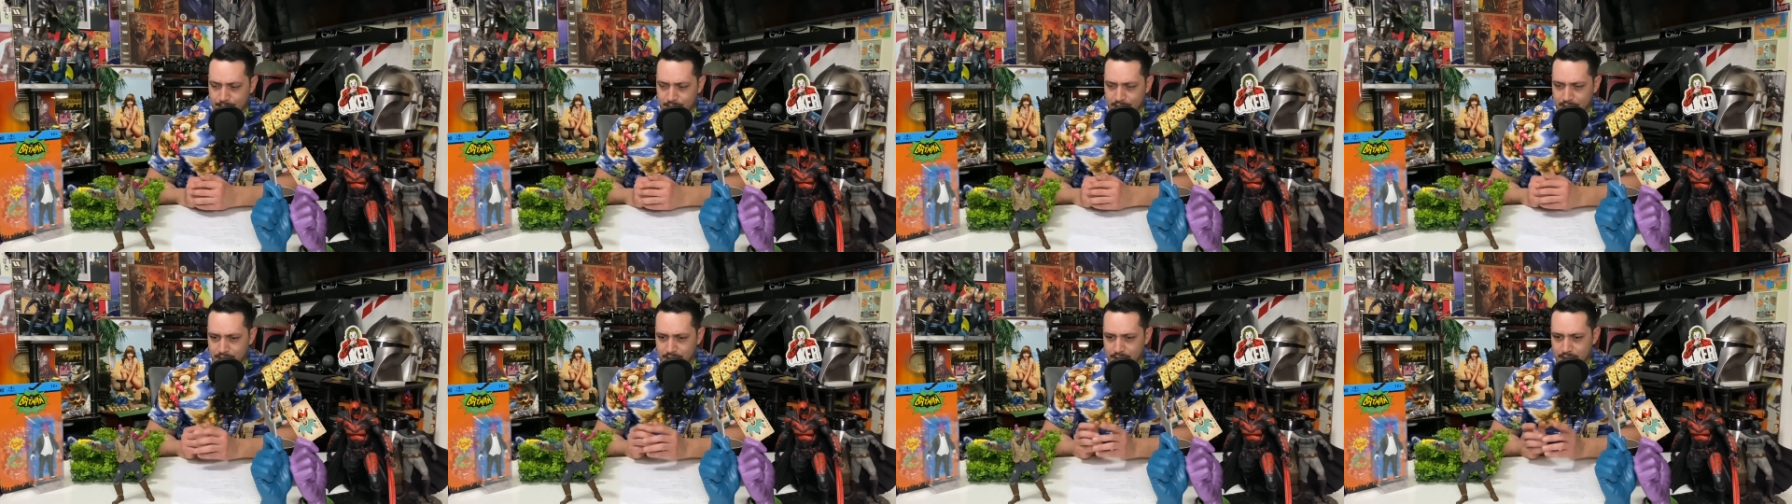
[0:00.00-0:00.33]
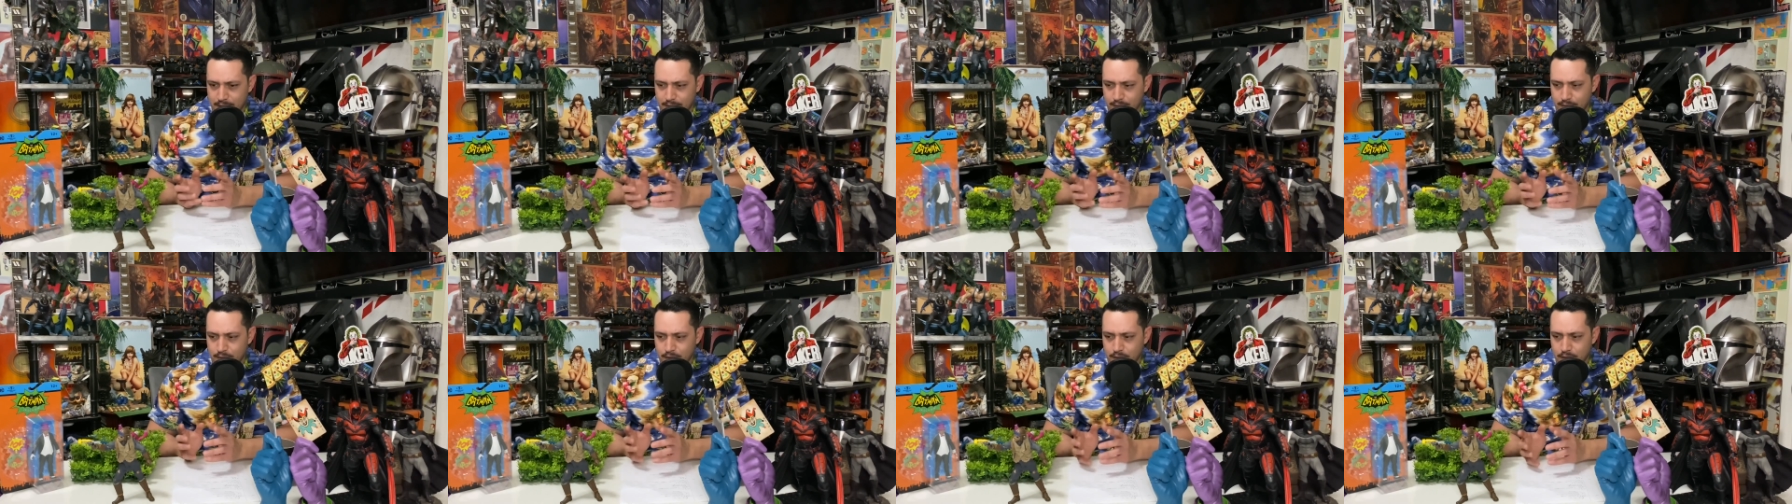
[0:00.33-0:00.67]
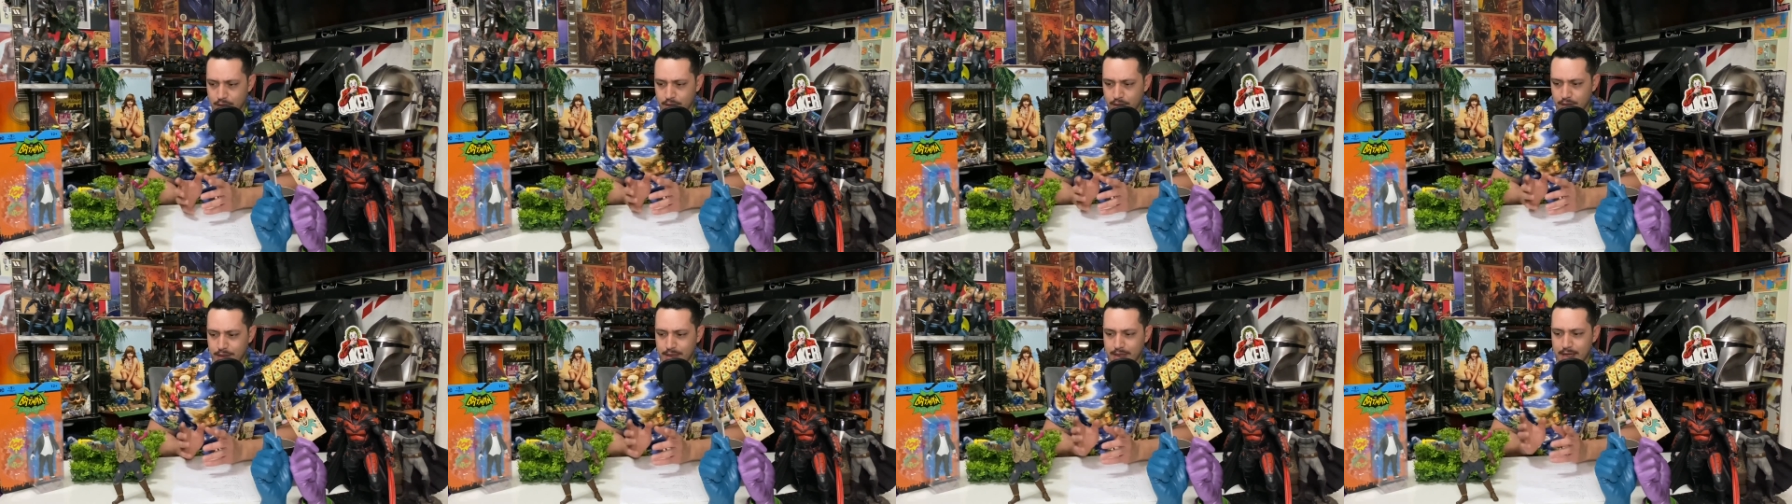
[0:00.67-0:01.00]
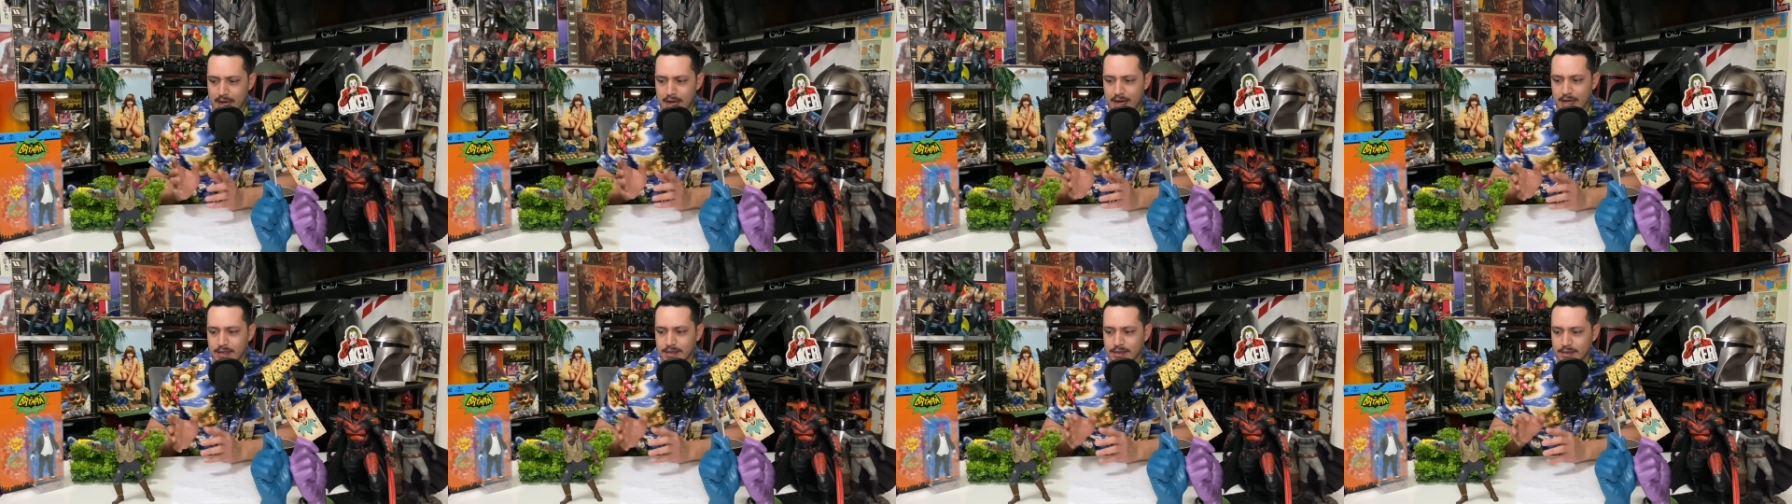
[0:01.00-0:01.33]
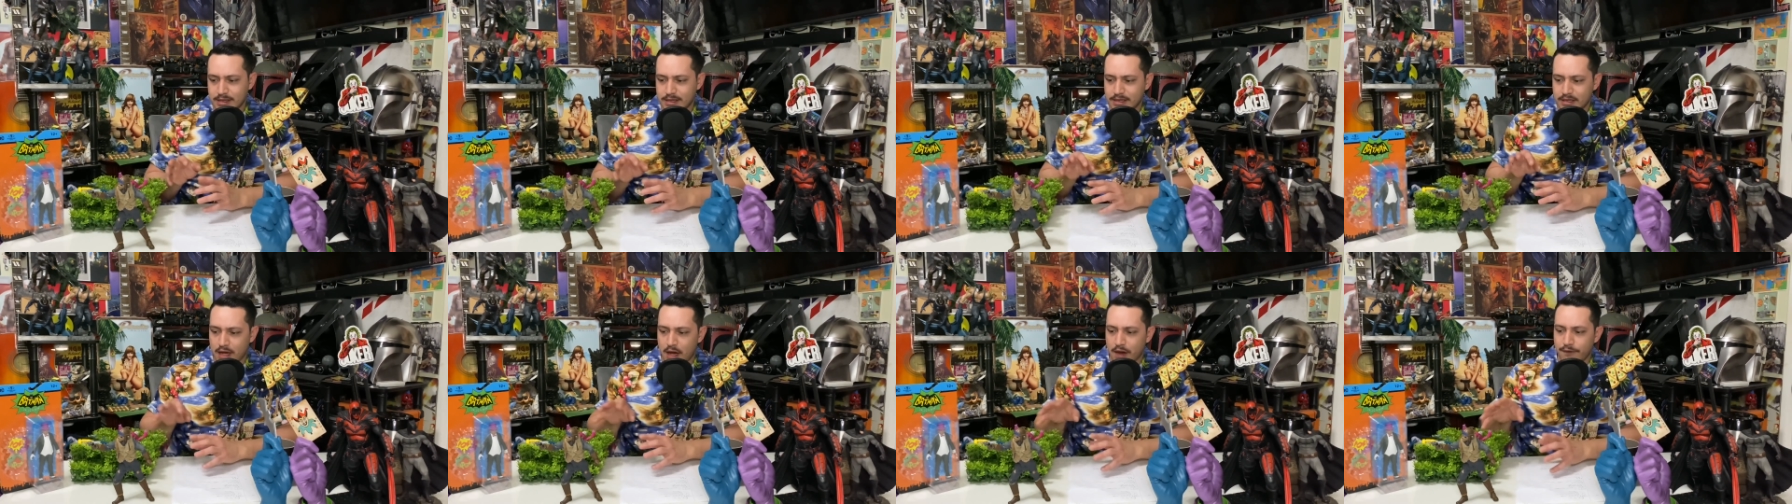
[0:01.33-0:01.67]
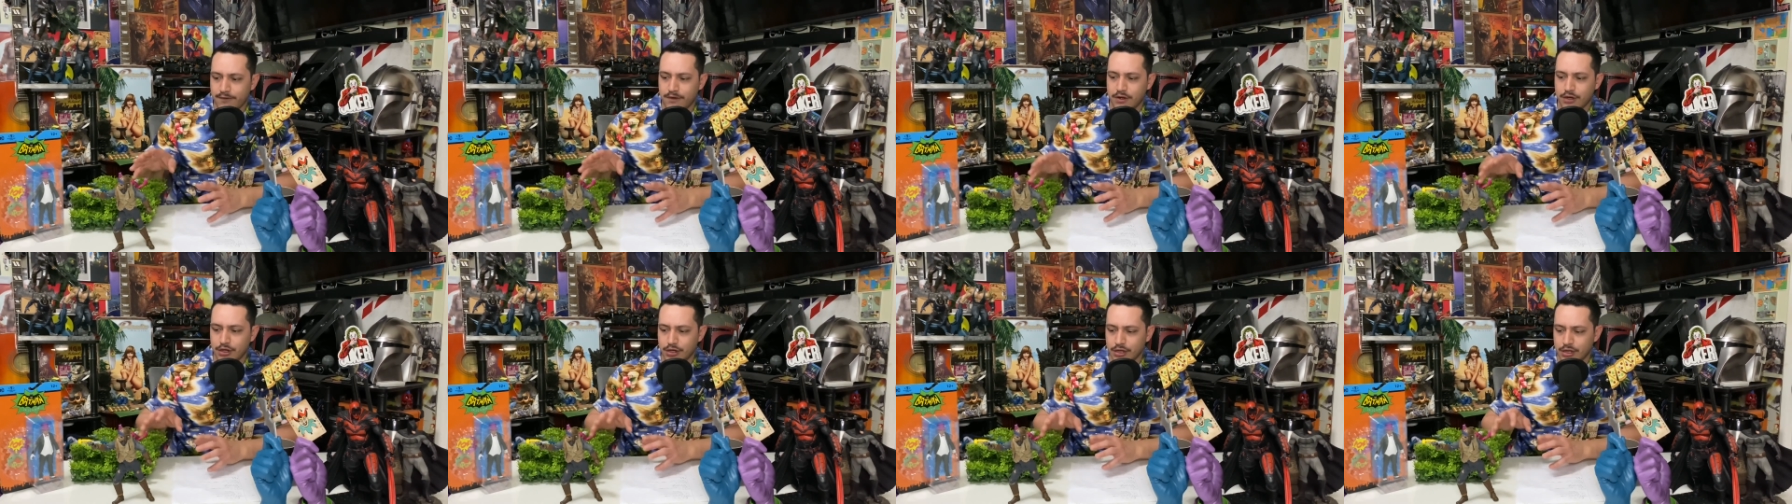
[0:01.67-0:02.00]
but they were not
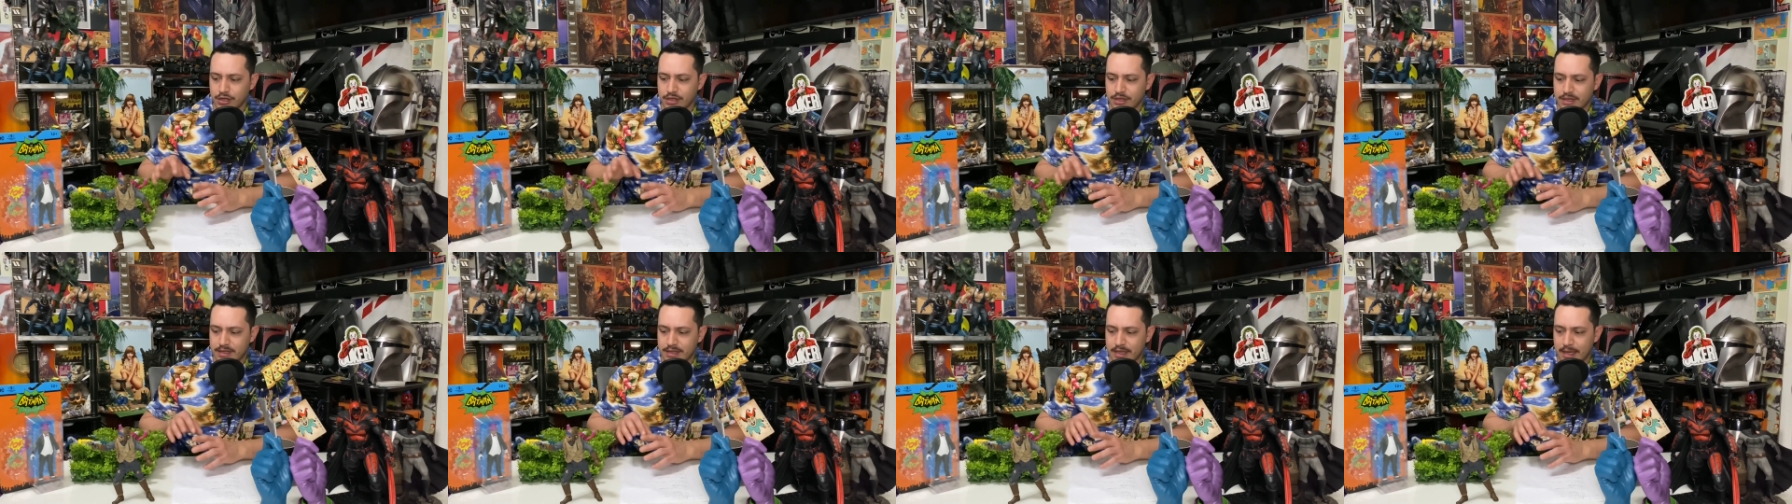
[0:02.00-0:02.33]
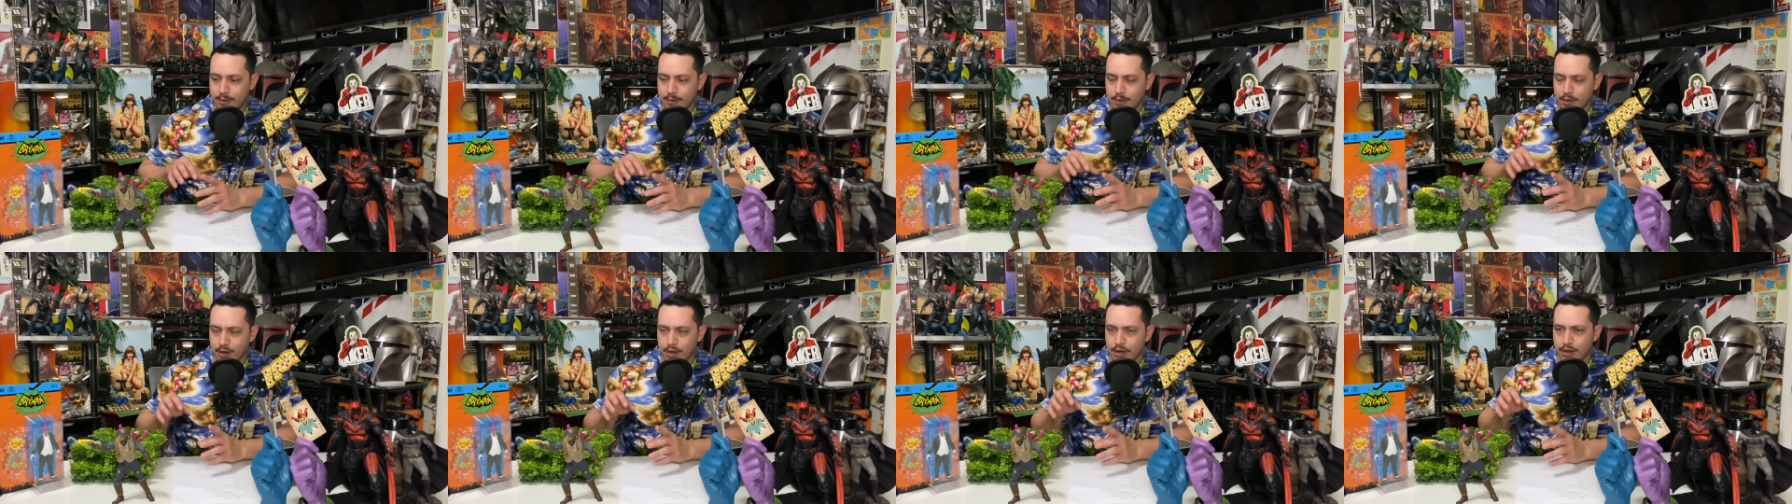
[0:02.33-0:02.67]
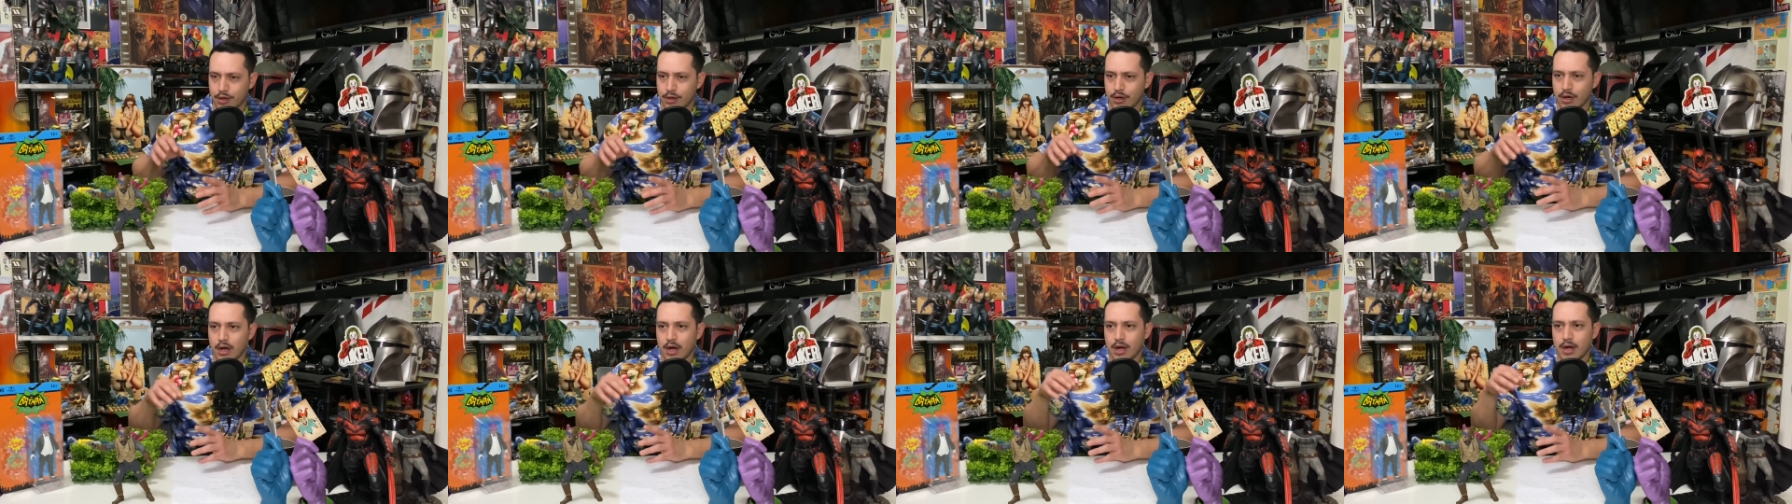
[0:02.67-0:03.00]
soft goods. They were